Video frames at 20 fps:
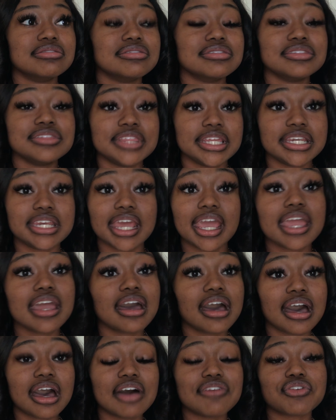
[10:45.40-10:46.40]
The day
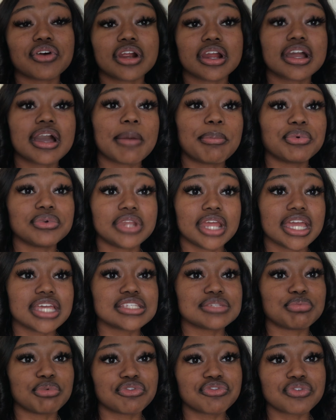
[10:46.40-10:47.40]
of or a couple days
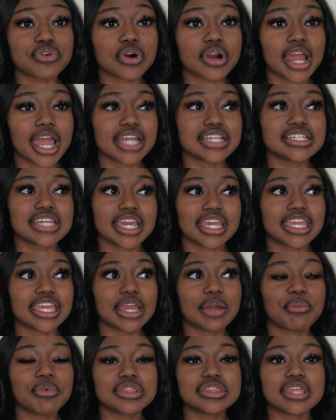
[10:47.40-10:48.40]
before, I check
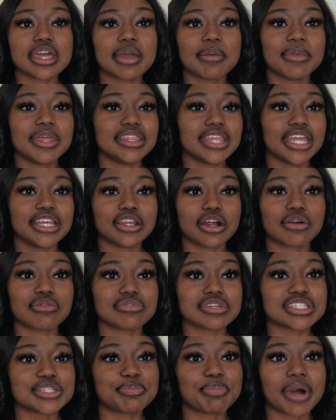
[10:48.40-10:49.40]
in with them and they don't
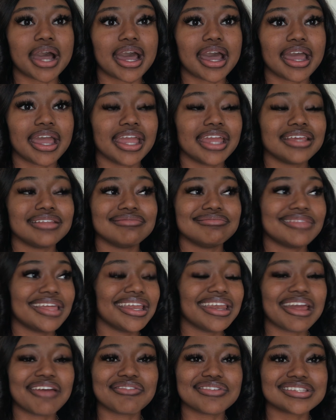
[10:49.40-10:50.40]
respond, they
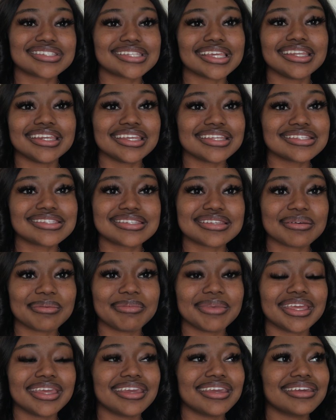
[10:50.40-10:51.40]
never send it to
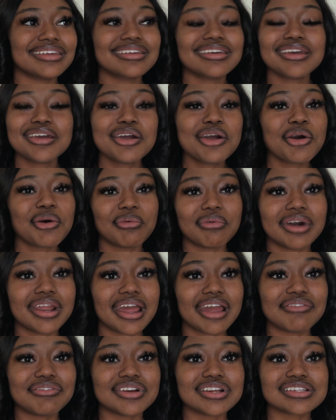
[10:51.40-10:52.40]
me,
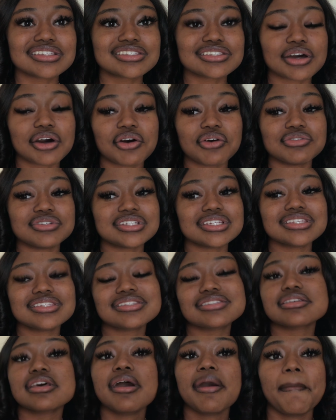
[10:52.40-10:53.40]
whatever. So
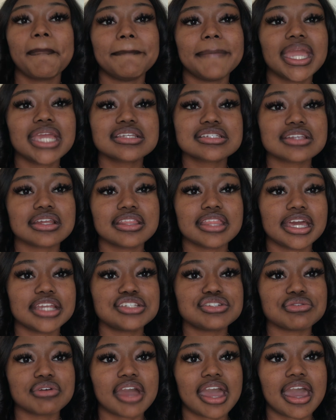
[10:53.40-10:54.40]
just make sure that
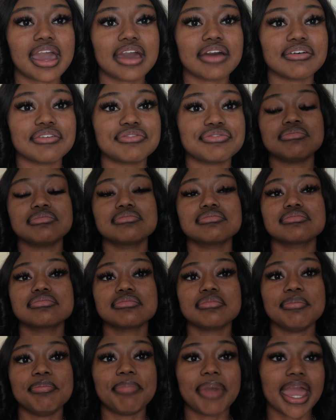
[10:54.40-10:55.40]
you have
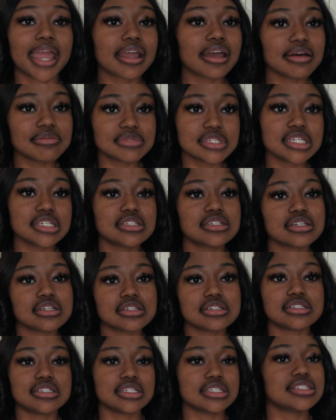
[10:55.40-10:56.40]
backup
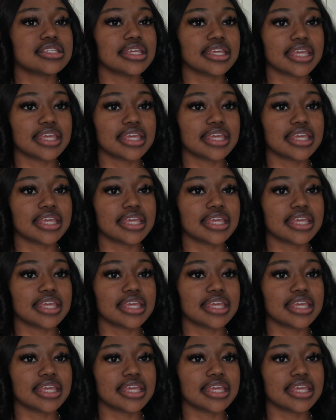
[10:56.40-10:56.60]
teachers just in